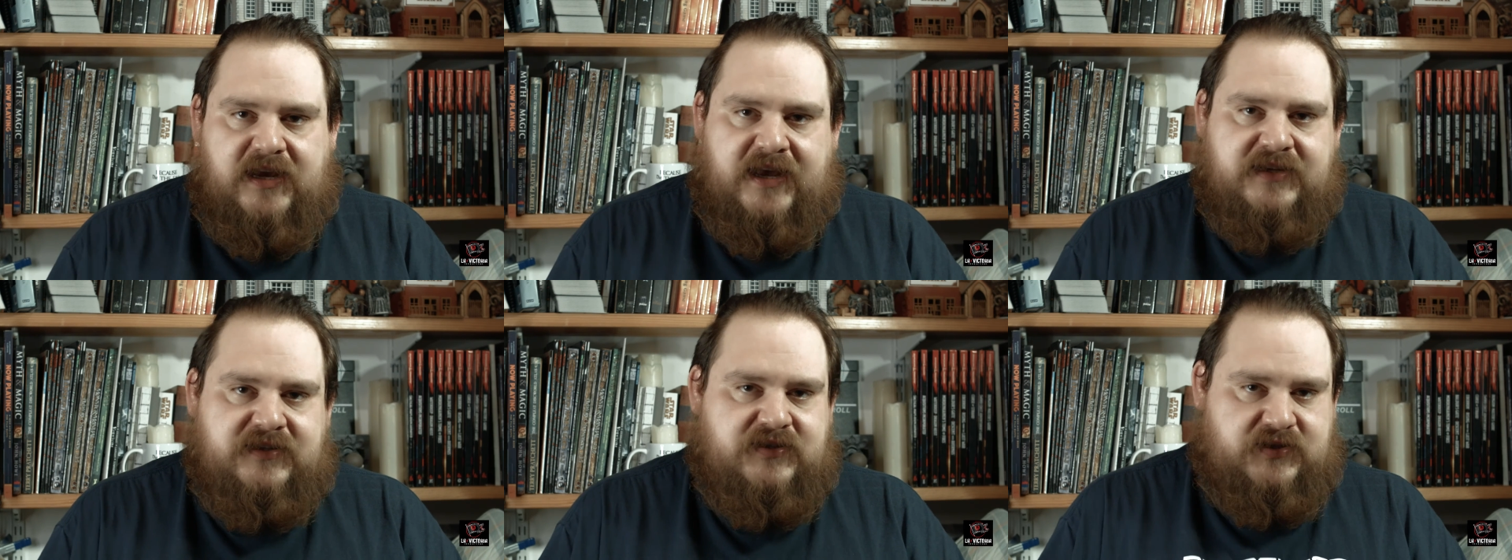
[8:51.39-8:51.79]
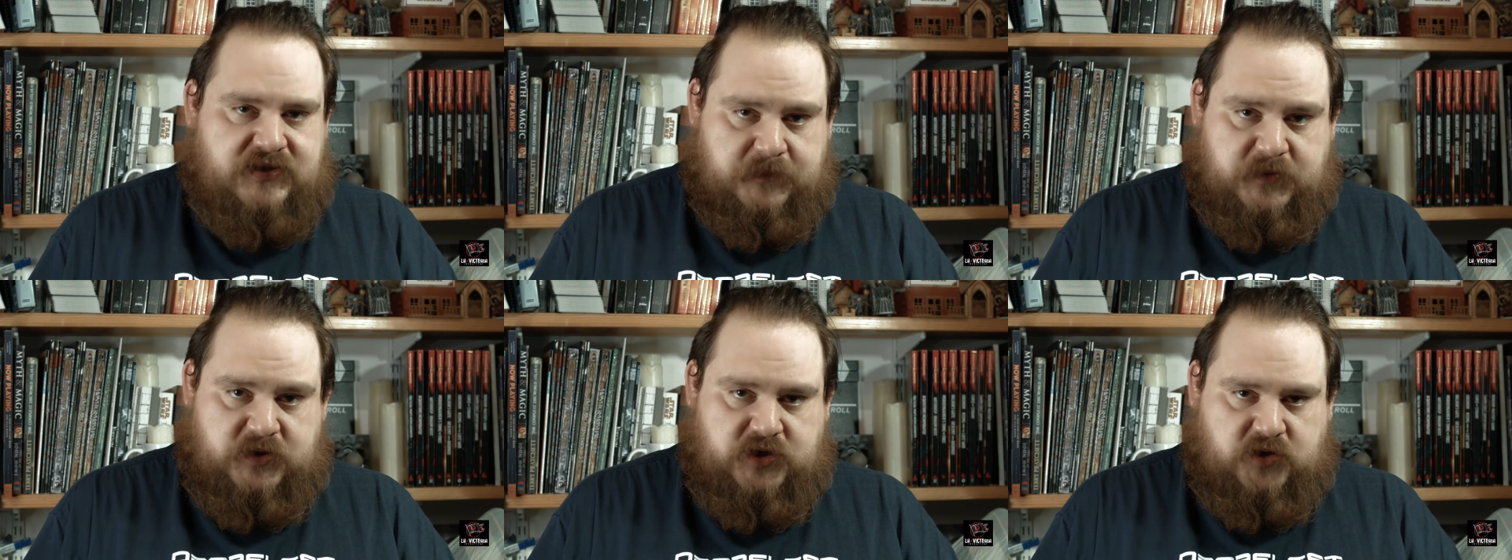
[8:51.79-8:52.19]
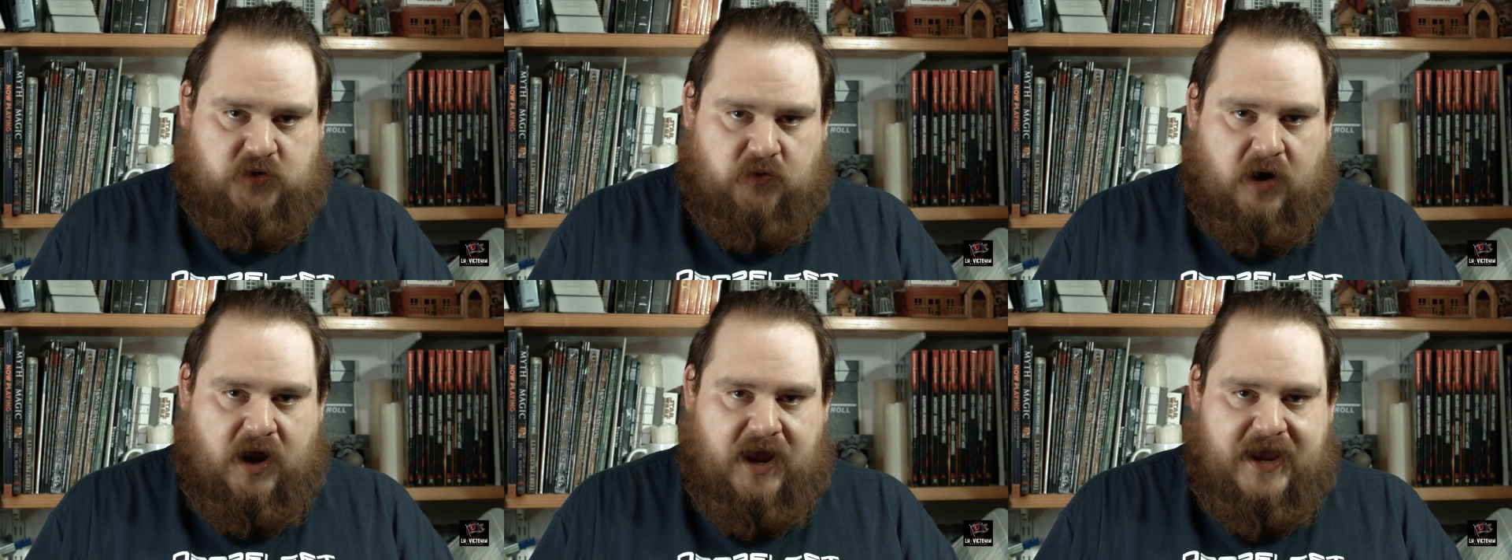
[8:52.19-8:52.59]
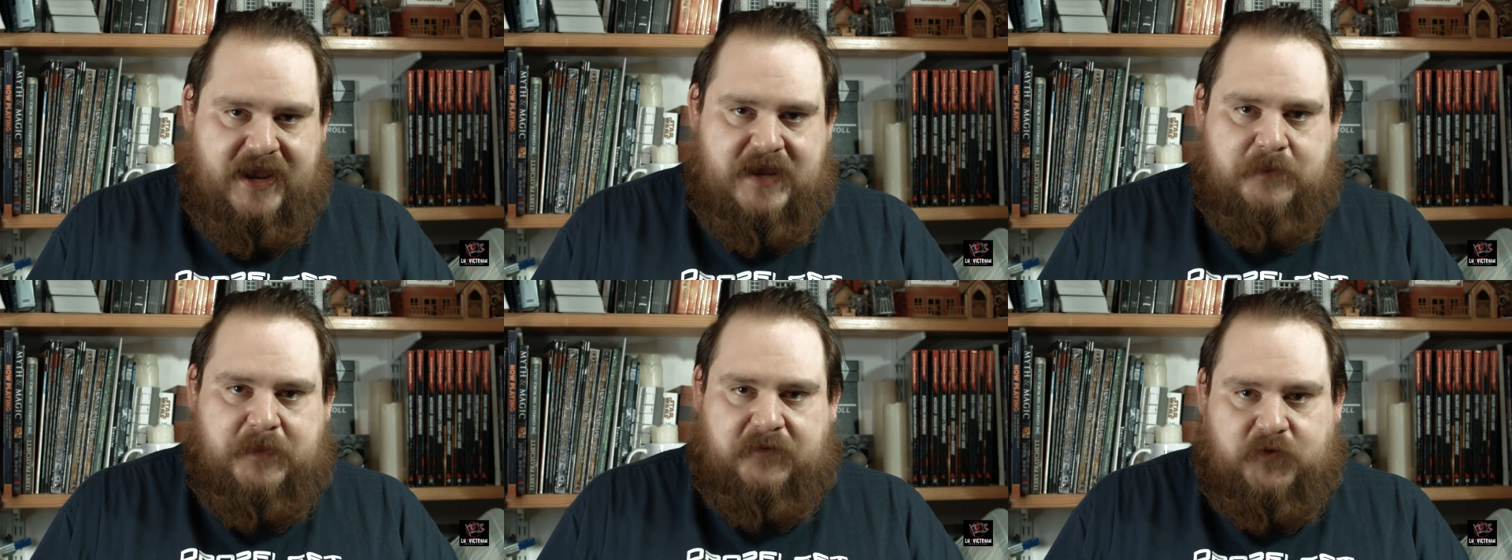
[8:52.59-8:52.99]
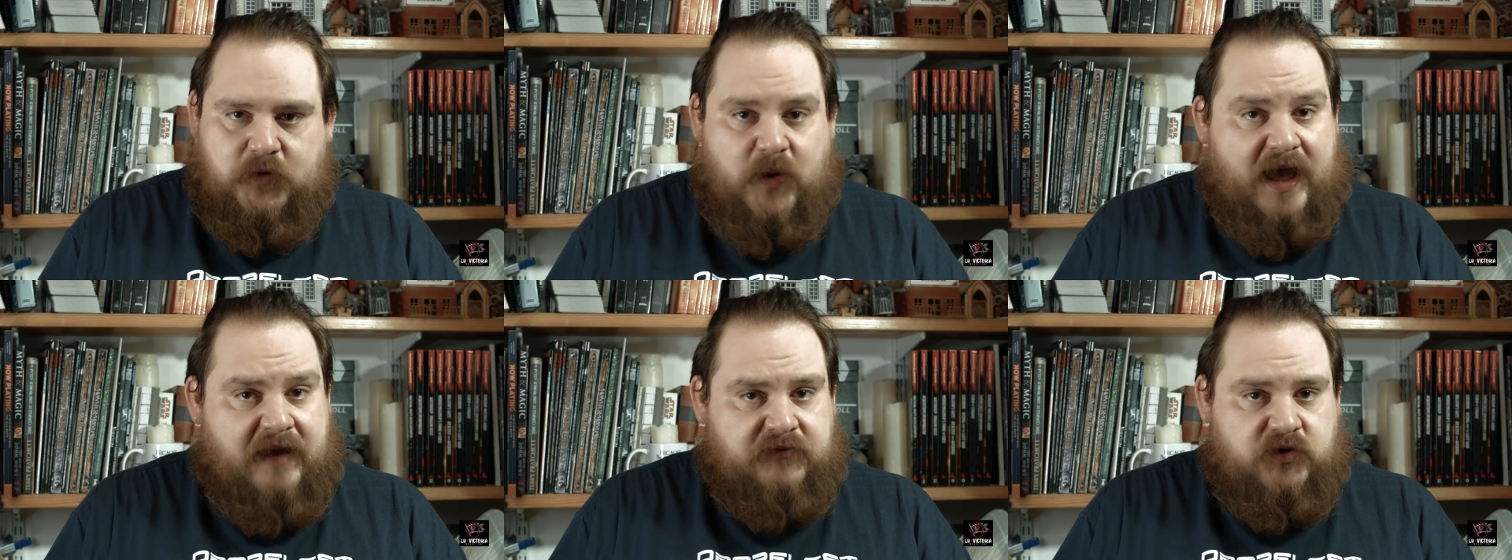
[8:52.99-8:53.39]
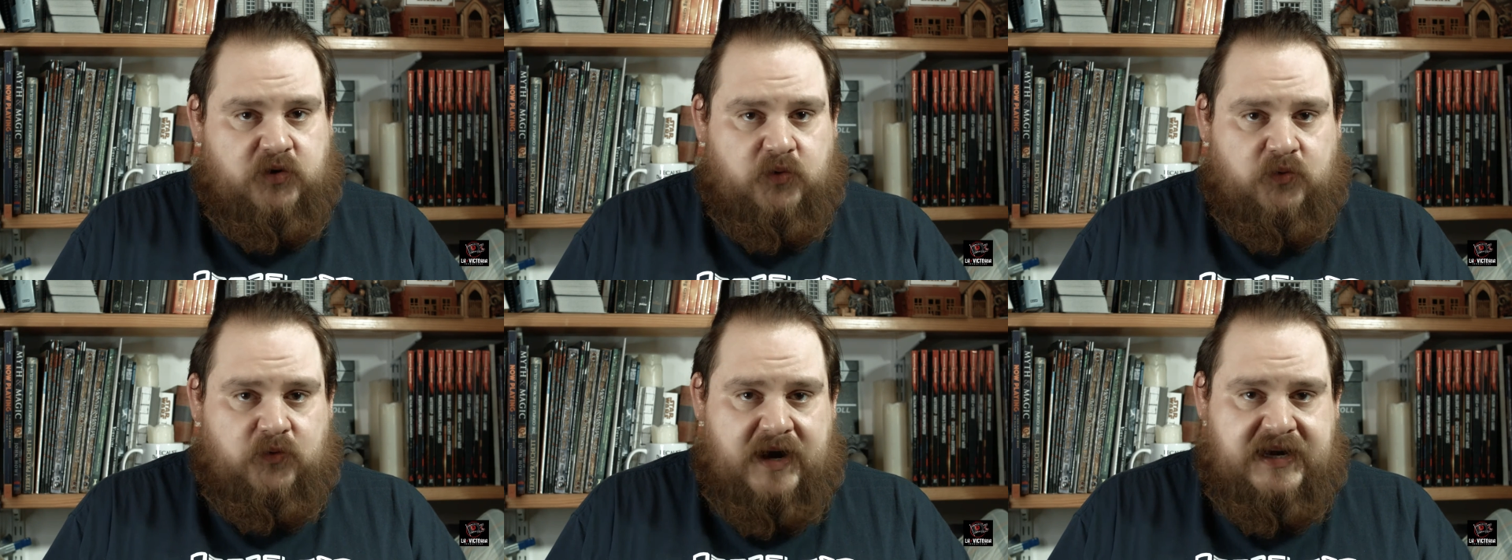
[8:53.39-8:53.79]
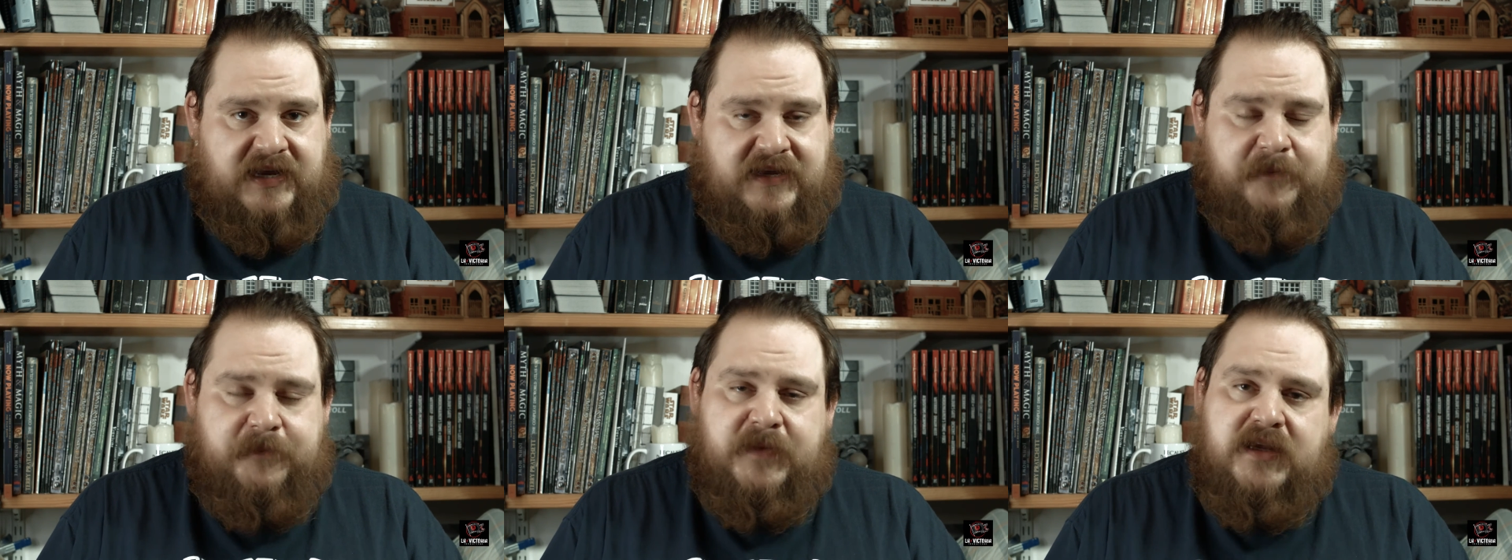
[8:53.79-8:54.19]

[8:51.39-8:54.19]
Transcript: and subscribe if you haven't already.